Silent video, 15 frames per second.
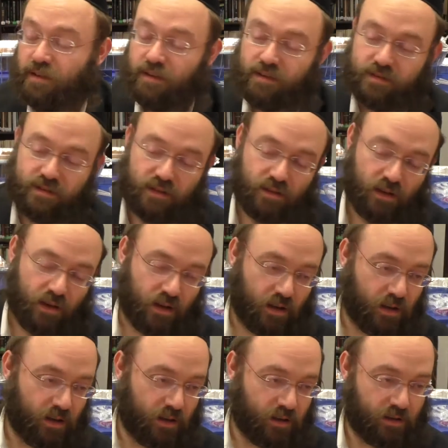He said,
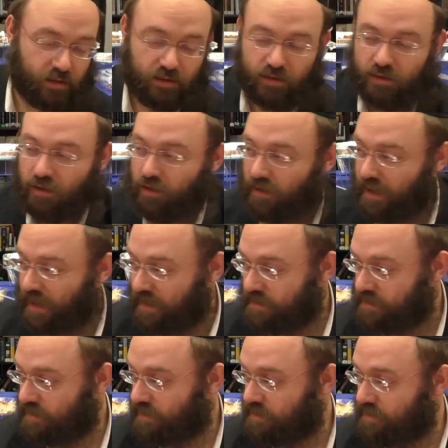Ah, oh, don't
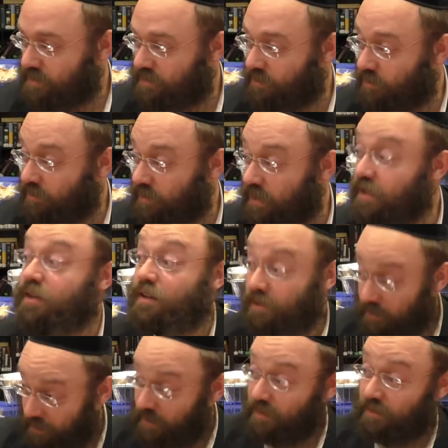ask. There's a story.
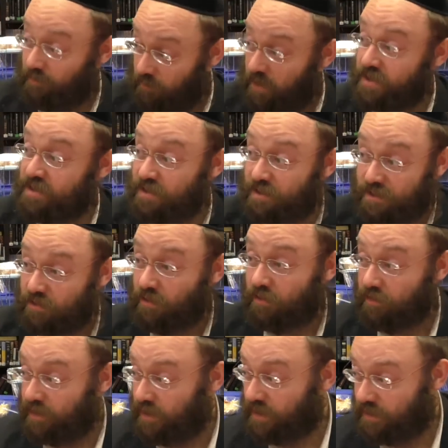What's the
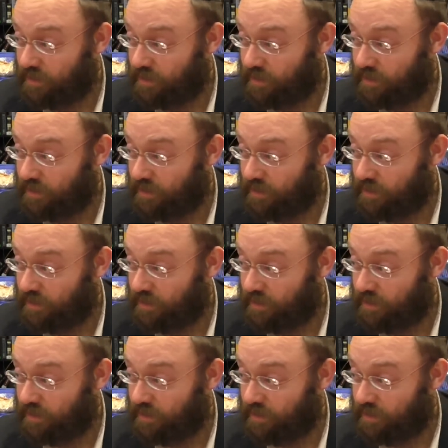story?